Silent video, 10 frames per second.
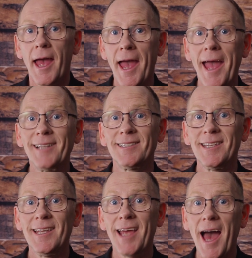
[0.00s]

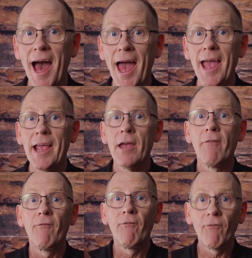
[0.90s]
ANSI
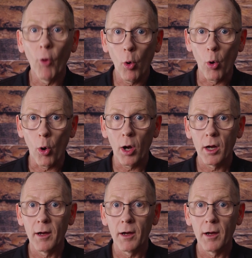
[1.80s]
A4.